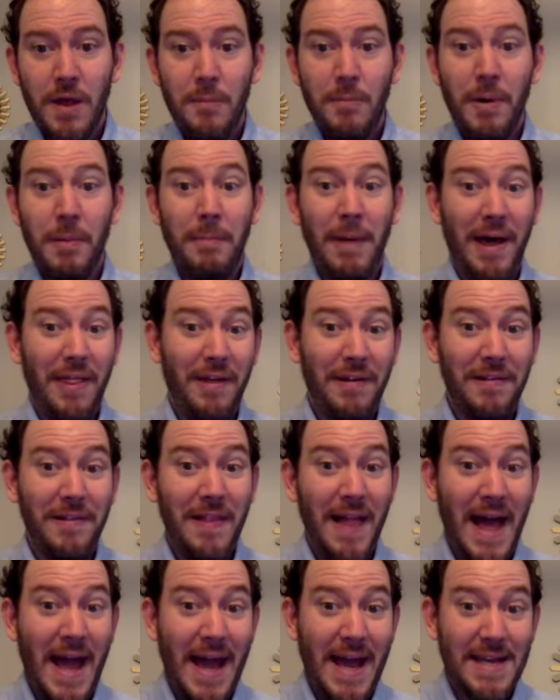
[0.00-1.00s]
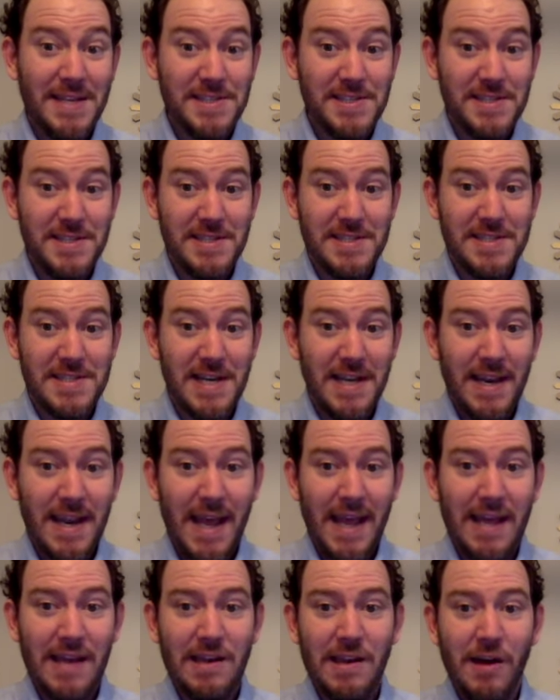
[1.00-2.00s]
but by the last
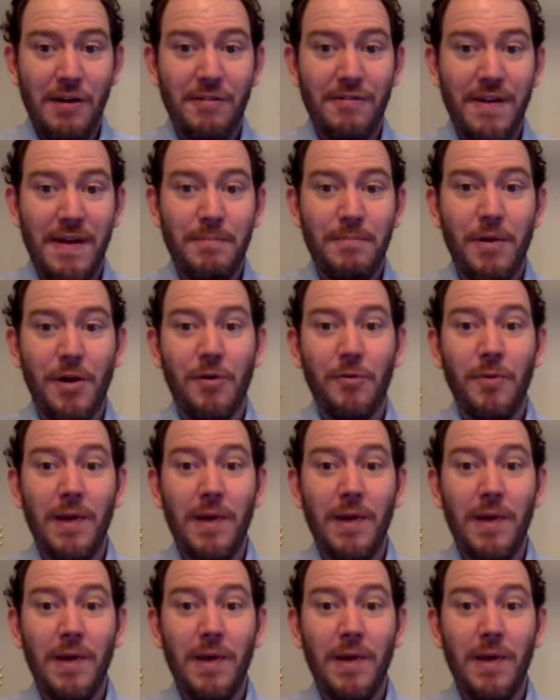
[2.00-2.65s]
Sunday in November,